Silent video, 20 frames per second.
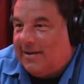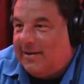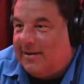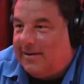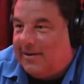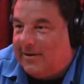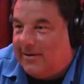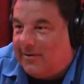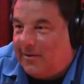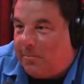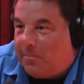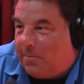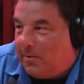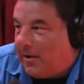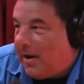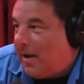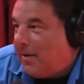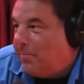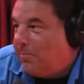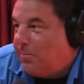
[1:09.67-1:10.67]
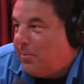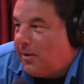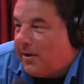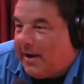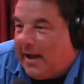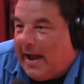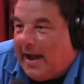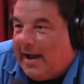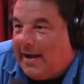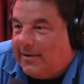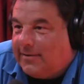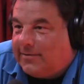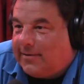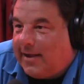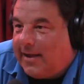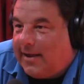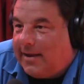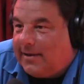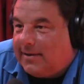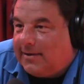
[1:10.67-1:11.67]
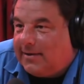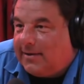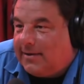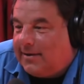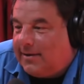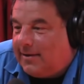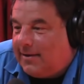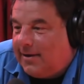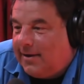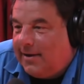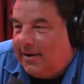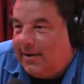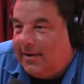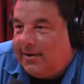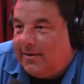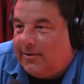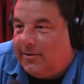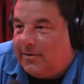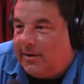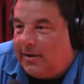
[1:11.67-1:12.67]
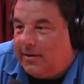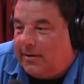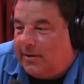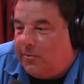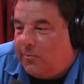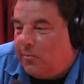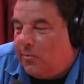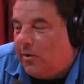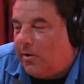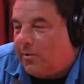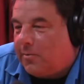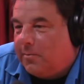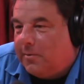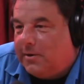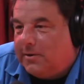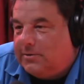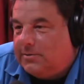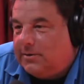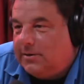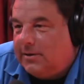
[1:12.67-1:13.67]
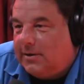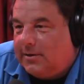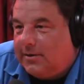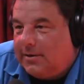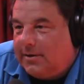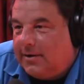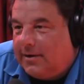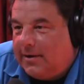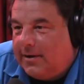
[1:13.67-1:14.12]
You know, the book I book guys that uh, you know that didn't work much, you know.